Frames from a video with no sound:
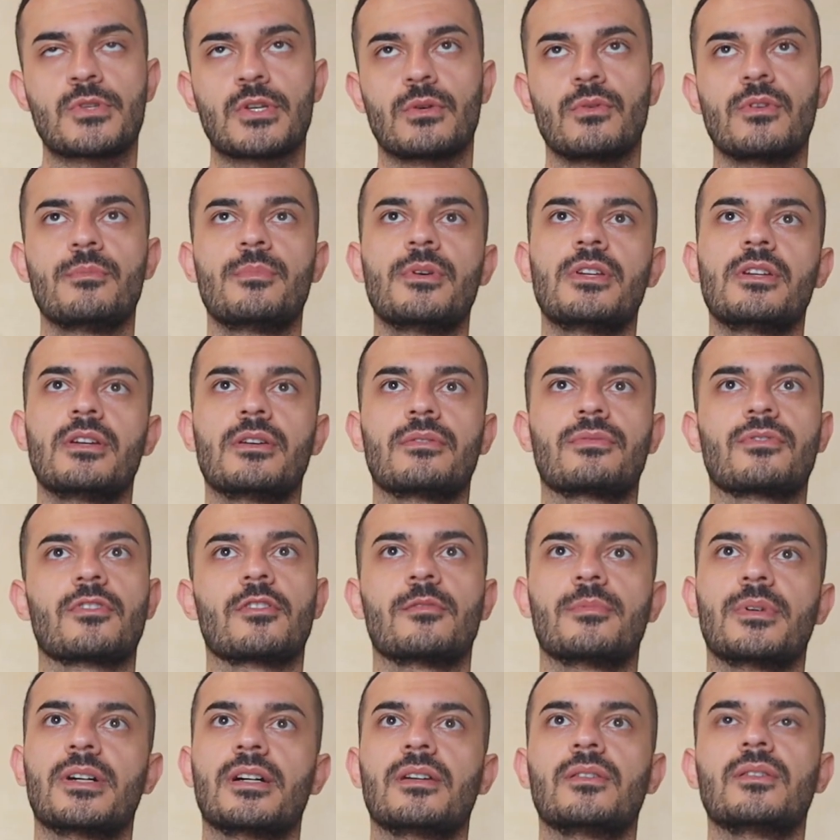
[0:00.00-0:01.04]
So we've been here for
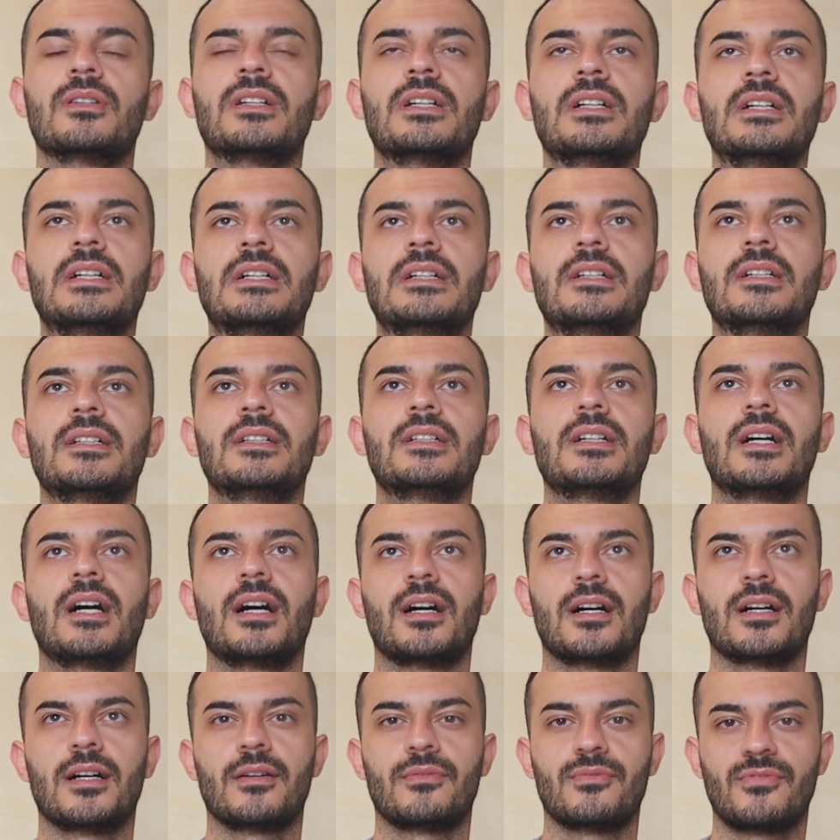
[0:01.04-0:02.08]
about
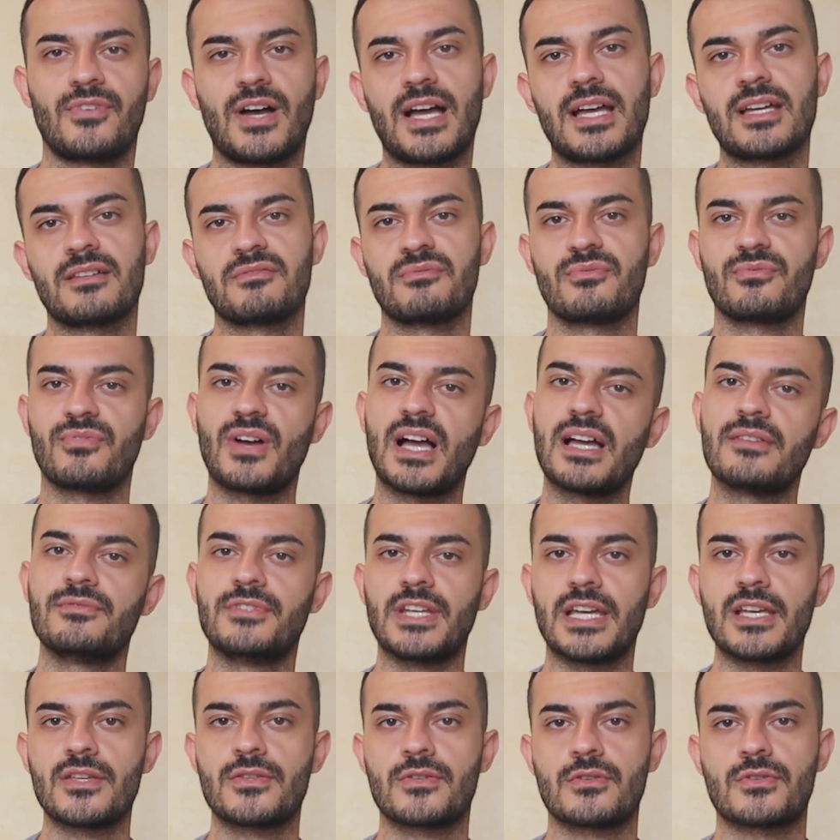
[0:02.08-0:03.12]
five
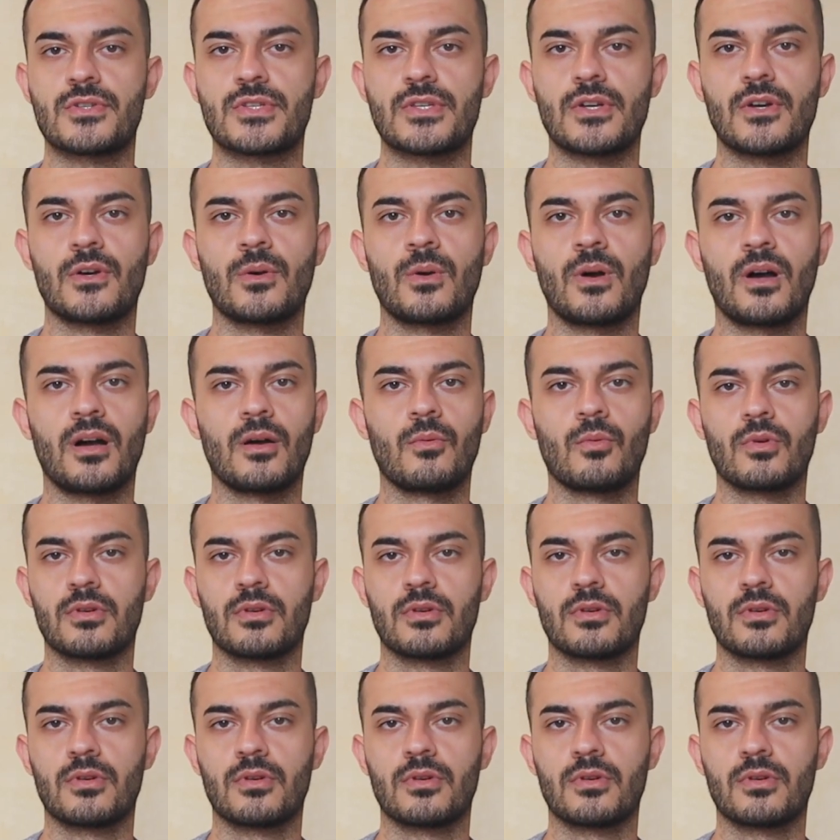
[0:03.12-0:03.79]
days or so.